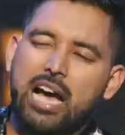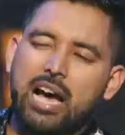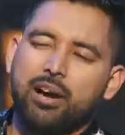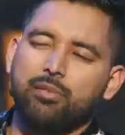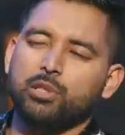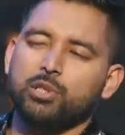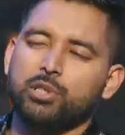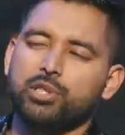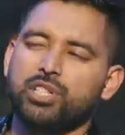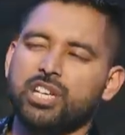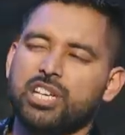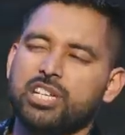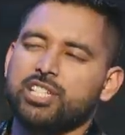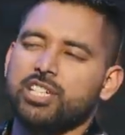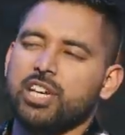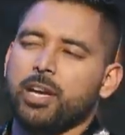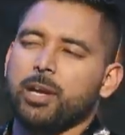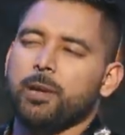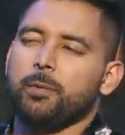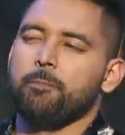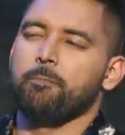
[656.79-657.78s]
was
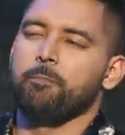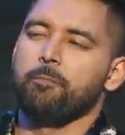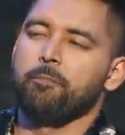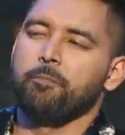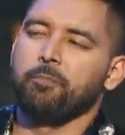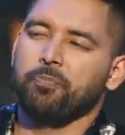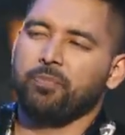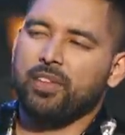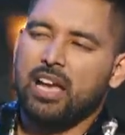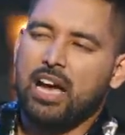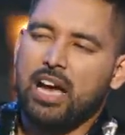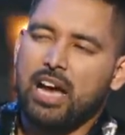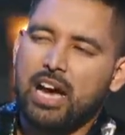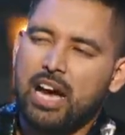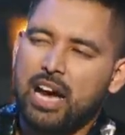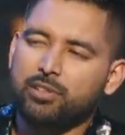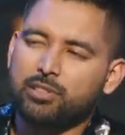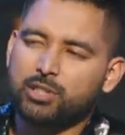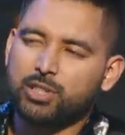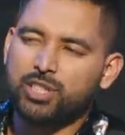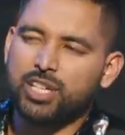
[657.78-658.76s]
teaching
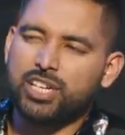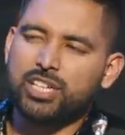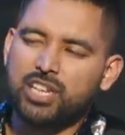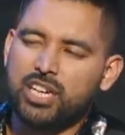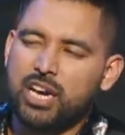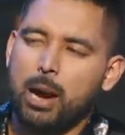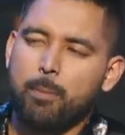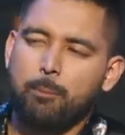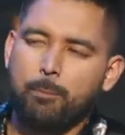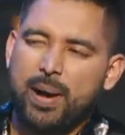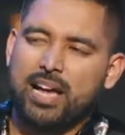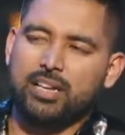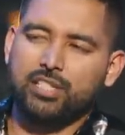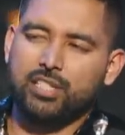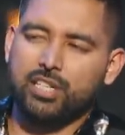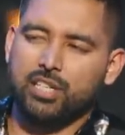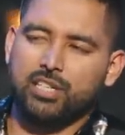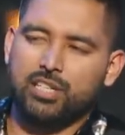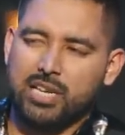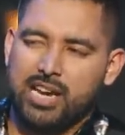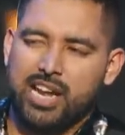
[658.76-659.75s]
our
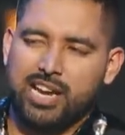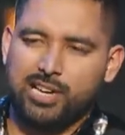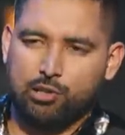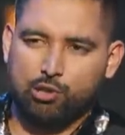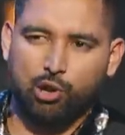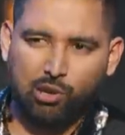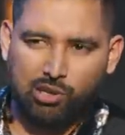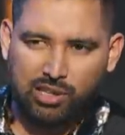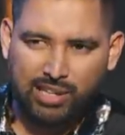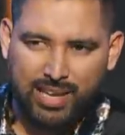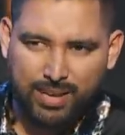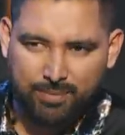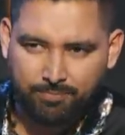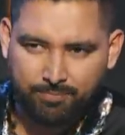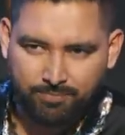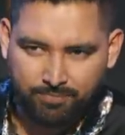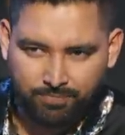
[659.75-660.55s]
pastors and I told them,